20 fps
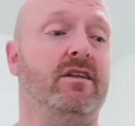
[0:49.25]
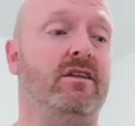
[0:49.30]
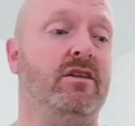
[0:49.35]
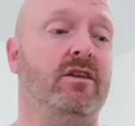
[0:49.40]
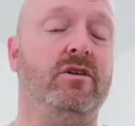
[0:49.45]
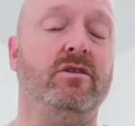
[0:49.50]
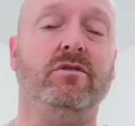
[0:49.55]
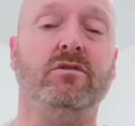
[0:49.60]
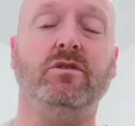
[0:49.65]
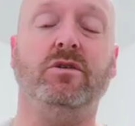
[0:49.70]
the
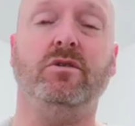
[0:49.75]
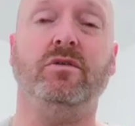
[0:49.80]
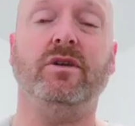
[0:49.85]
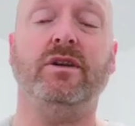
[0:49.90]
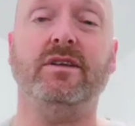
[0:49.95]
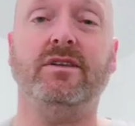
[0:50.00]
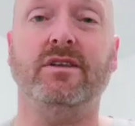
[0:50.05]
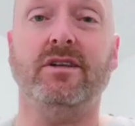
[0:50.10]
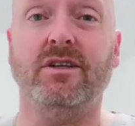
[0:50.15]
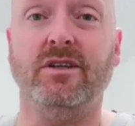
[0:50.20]
load going
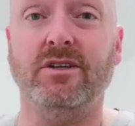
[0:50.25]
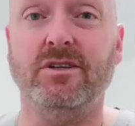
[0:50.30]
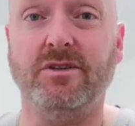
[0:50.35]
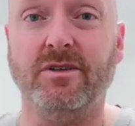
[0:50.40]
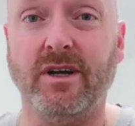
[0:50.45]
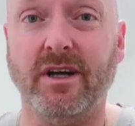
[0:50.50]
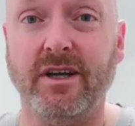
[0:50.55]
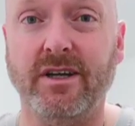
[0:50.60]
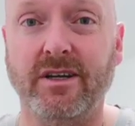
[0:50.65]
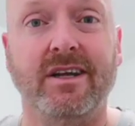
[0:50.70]
into the
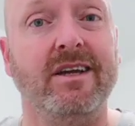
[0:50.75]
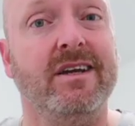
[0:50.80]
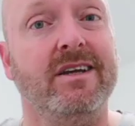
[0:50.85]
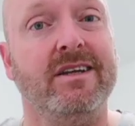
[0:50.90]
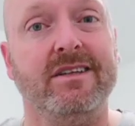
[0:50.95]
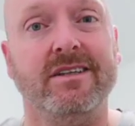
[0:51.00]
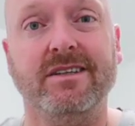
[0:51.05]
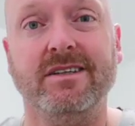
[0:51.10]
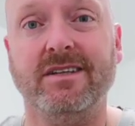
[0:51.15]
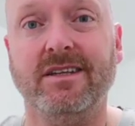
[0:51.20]
dryer.
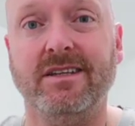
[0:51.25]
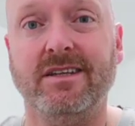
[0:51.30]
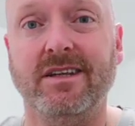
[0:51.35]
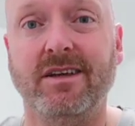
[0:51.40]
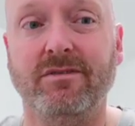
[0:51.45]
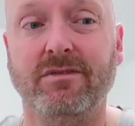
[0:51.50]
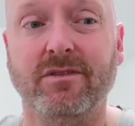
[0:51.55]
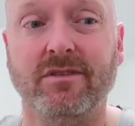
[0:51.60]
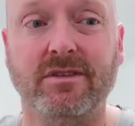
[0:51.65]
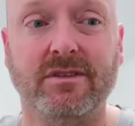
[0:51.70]
This is
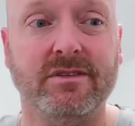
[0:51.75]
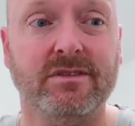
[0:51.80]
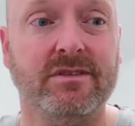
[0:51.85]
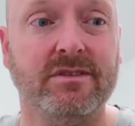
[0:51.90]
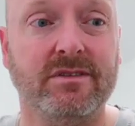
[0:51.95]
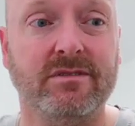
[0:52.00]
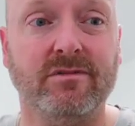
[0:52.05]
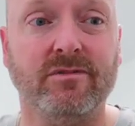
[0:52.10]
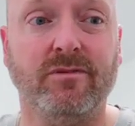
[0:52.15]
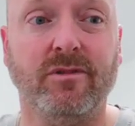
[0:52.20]

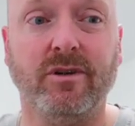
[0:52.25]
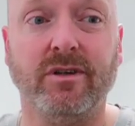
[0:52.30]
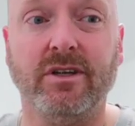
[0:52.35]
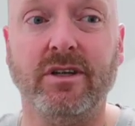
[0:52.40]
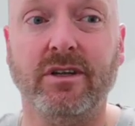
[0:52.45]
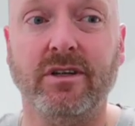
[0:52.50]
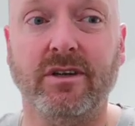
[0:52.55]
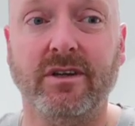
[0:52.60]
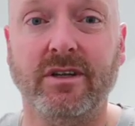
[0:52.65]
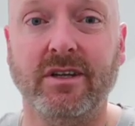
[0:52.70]
Evelyn's
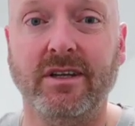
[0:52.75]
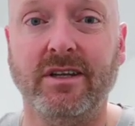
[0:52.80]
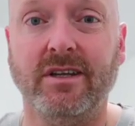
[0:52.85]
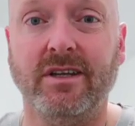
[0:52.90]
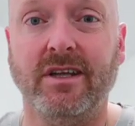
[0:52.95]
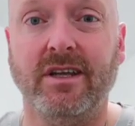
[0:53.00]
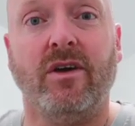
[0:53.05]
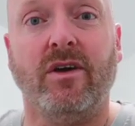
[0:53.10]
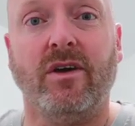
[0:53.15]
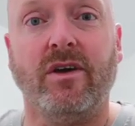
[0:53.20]
working on it.
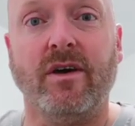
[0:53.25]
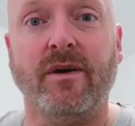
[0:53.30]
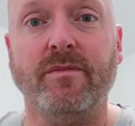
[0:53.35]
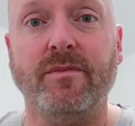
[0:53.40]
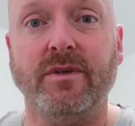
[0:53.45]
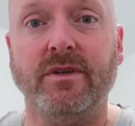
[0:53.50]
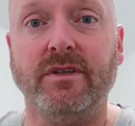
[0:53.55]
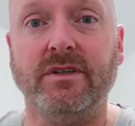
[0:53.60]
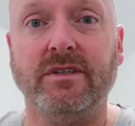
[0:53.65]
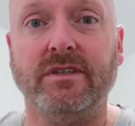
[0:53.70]
I'm
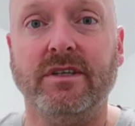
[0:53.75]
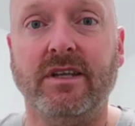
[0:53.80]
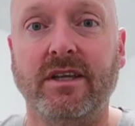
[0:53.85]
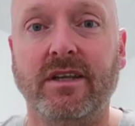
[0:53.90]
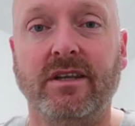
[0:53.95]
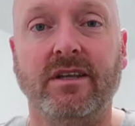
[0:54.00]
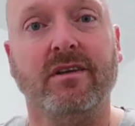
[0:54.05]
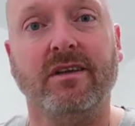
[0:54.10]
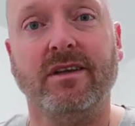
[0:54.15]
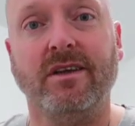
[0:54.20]
gonna
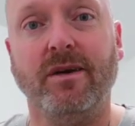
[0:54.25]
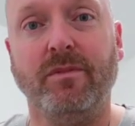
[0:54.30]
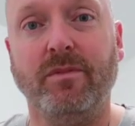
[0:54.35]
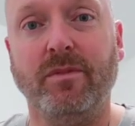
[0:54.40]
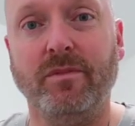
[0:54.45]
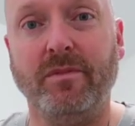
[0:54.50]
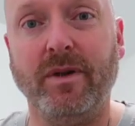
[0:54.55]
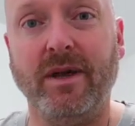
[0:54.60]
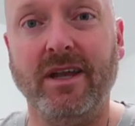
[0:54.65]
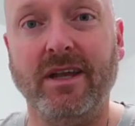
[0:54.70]
set a couple
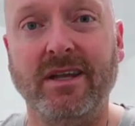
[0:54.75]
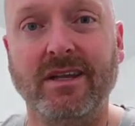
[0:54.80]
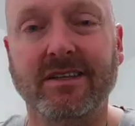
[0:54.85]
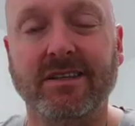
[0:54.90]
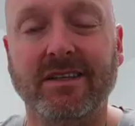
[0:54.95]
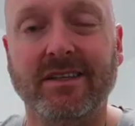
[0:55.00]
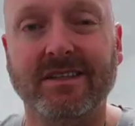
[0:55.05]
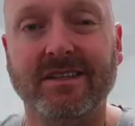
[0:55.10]
panties